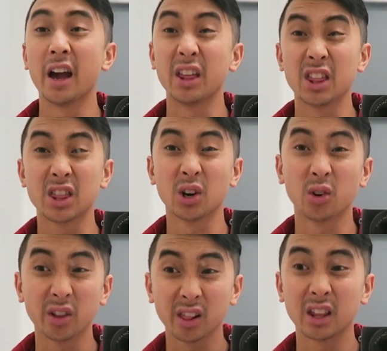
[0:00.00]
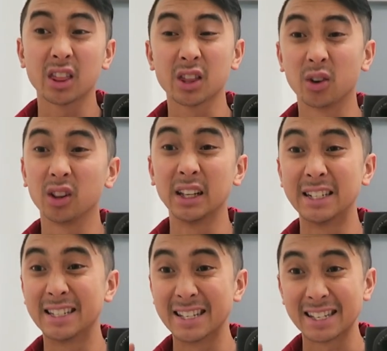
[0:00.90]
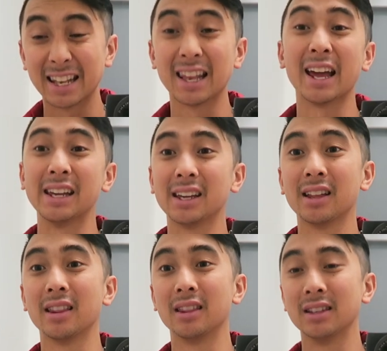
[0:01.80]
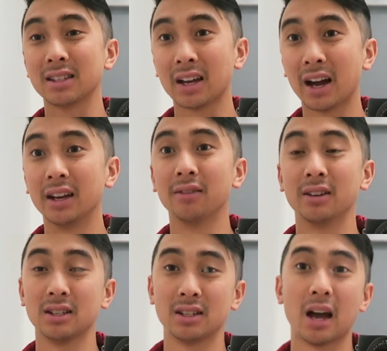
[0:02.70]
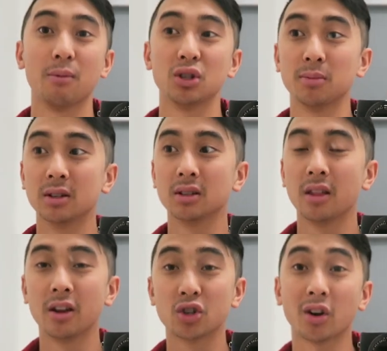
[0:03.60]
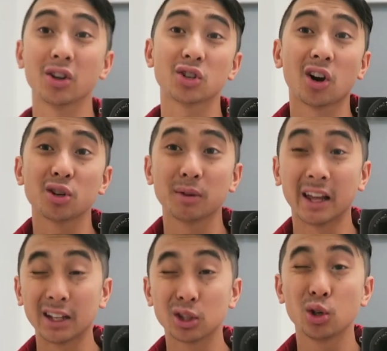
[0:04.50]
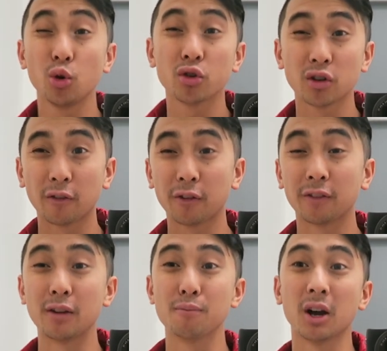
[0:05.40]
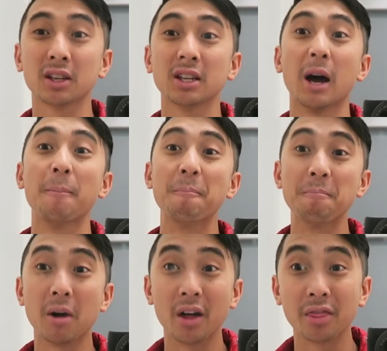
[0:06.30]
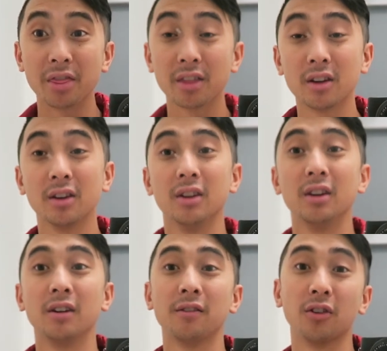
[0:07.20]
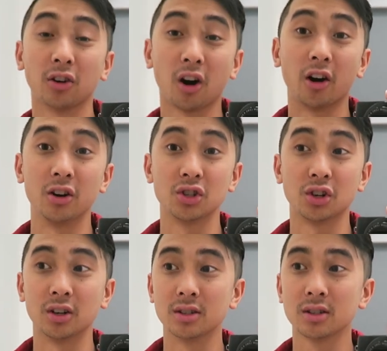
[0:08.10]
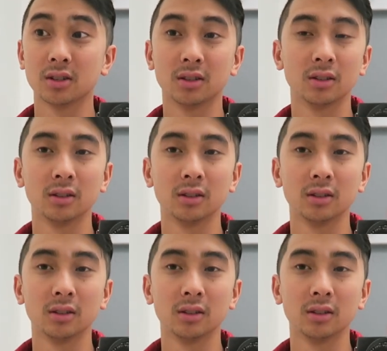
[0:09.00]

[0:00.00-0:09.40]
I thoroughly dislike this kind of an establishment. They're trying to charge me like $250 a month for car insurance.